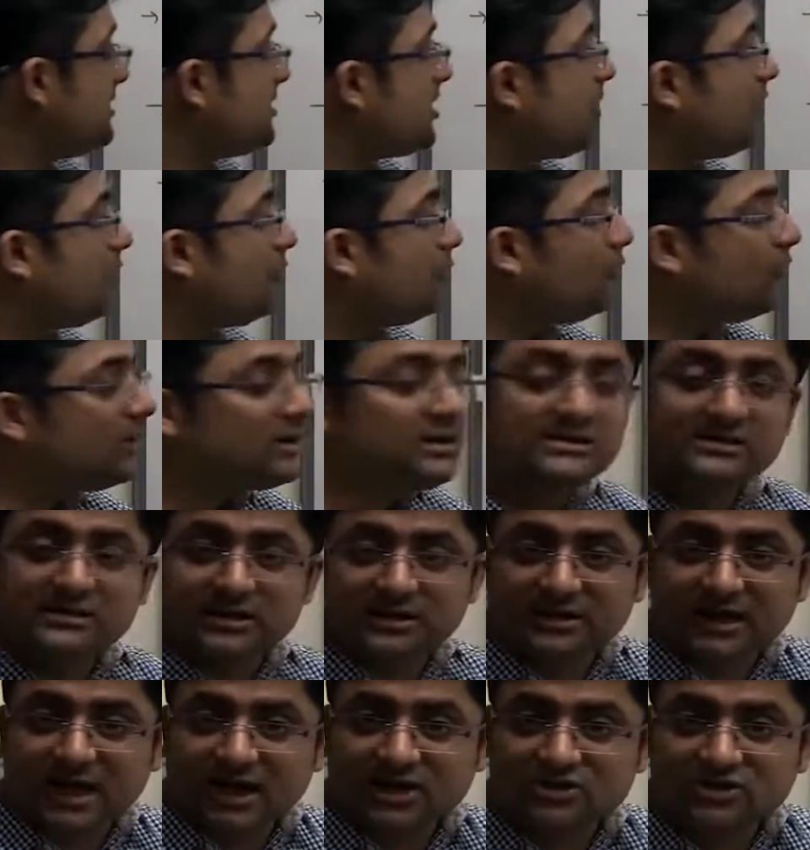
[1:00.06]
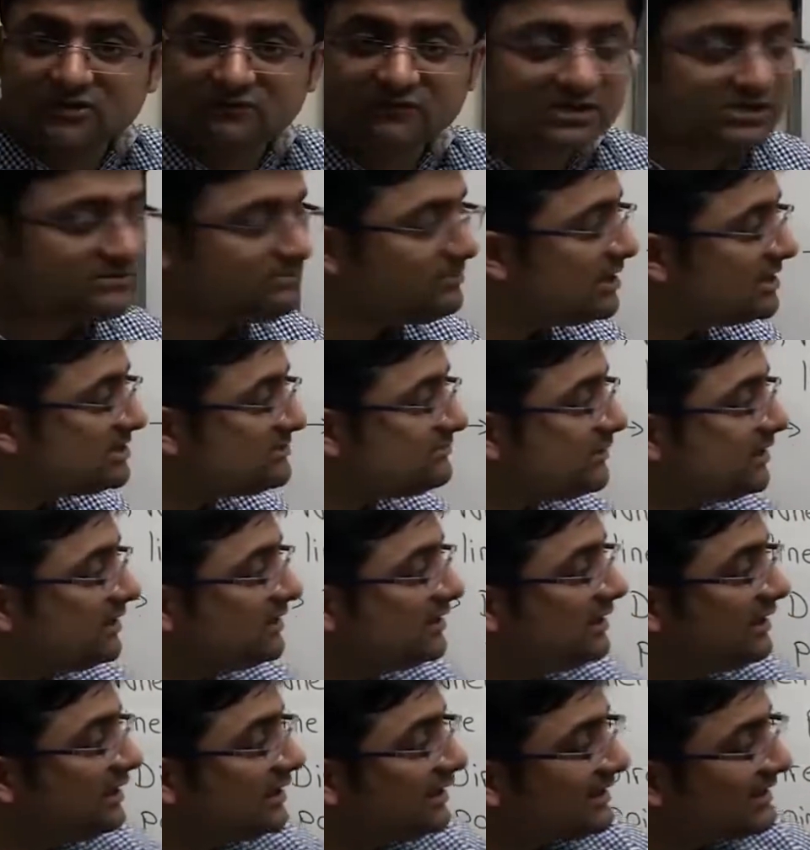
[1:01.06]
Now, what is the direction of
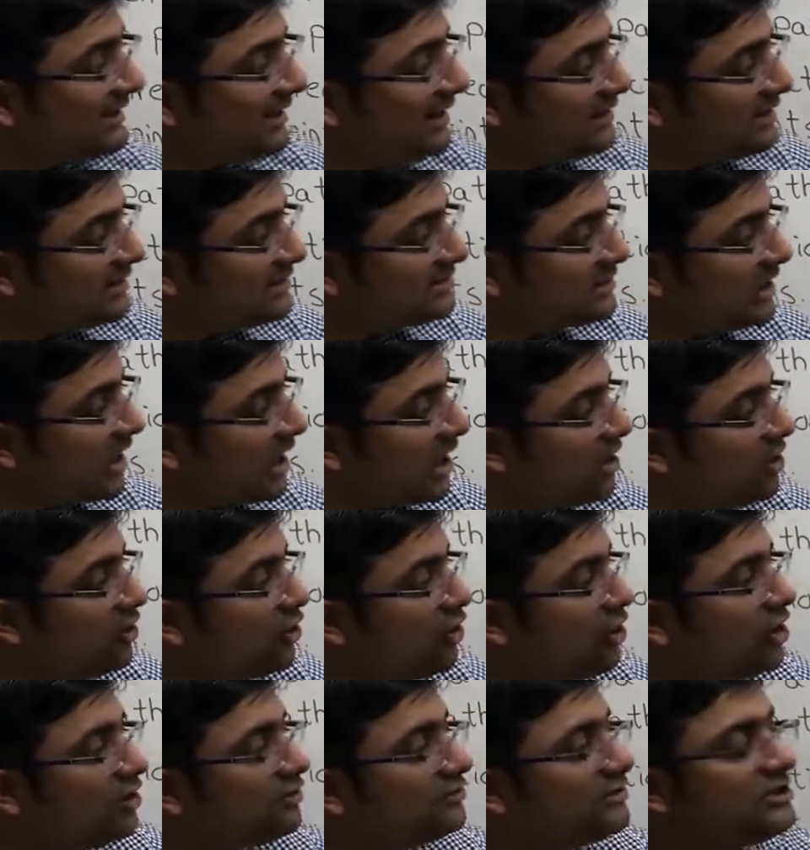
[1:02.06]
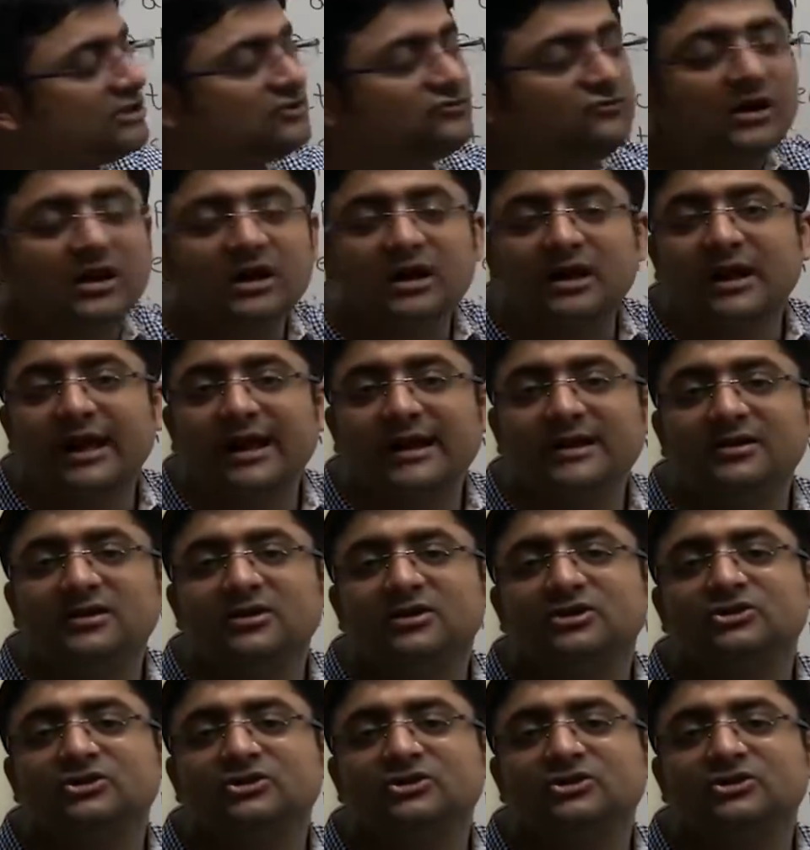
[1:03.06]
displacement? It is along the straight line